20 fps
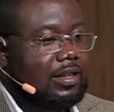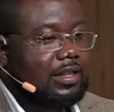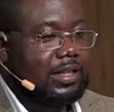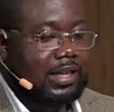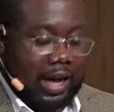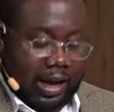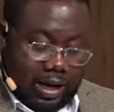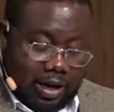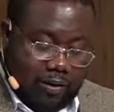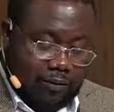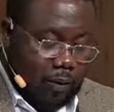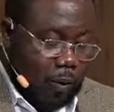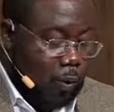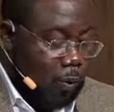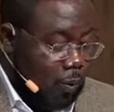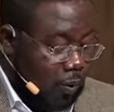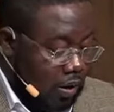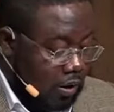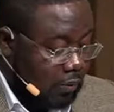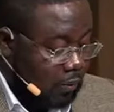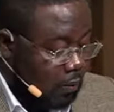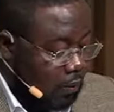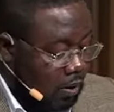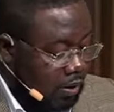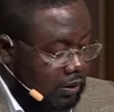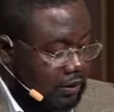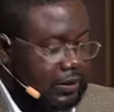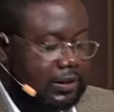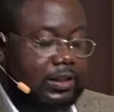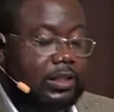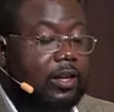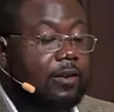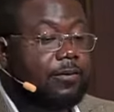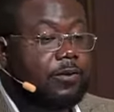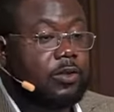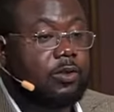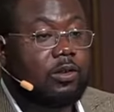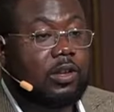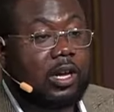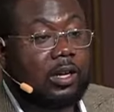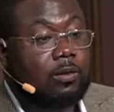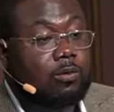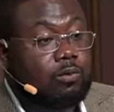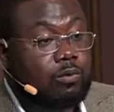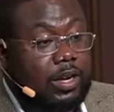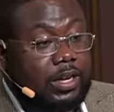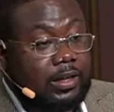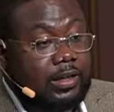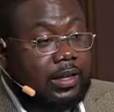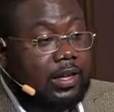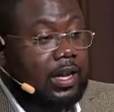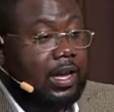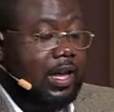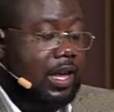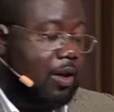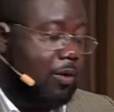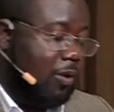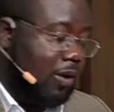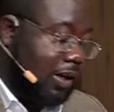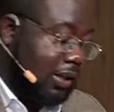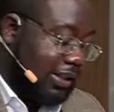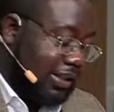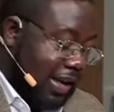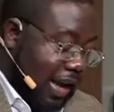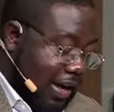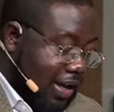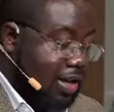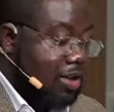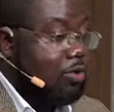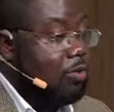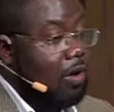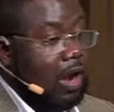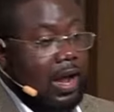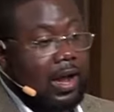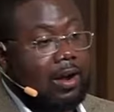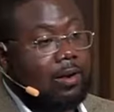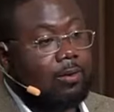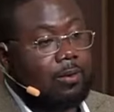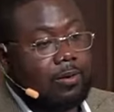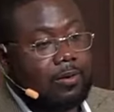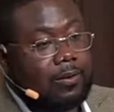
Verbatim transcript: the evil one wants to sift you like wheat. He wants to take you out.